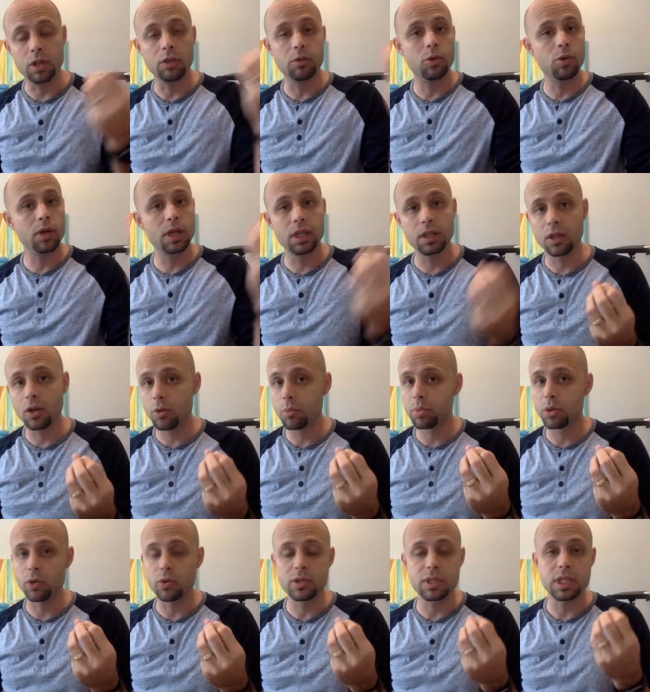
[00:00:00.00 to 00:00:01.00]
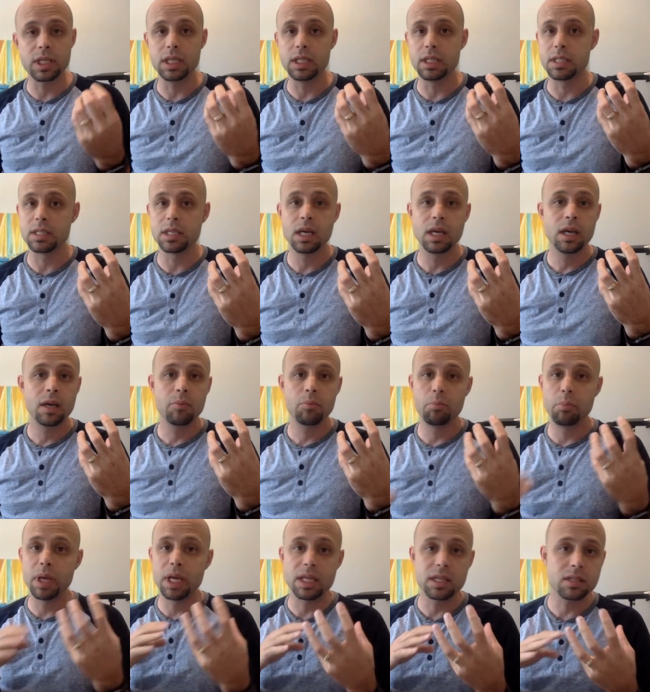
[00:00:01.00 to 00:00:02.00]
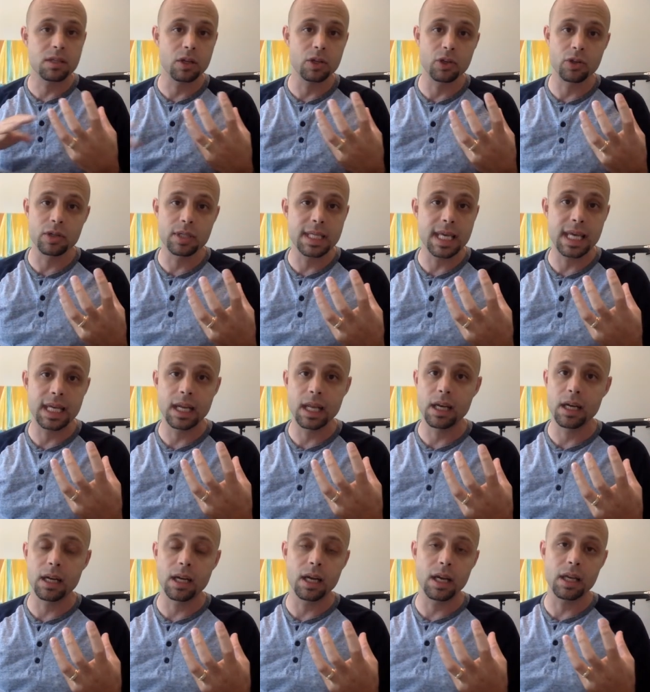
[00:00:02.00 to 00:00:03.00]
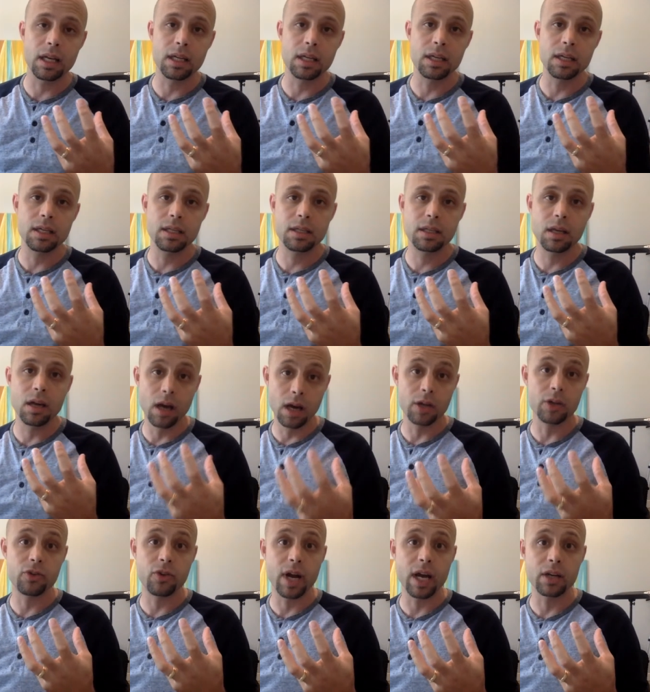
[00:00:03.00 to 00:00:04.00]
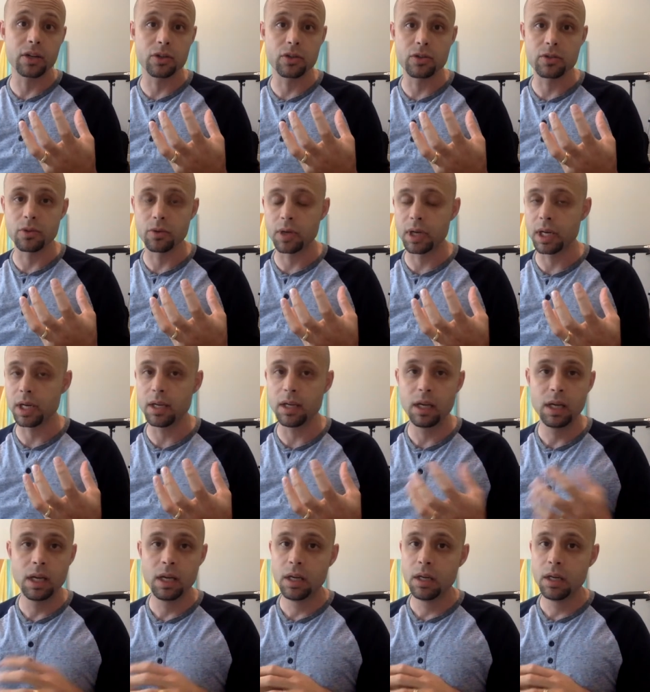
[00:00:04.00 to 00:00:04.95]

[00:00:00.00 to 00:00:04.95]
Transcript: You won't get loan proceeds based on your 1099 contractors, okay?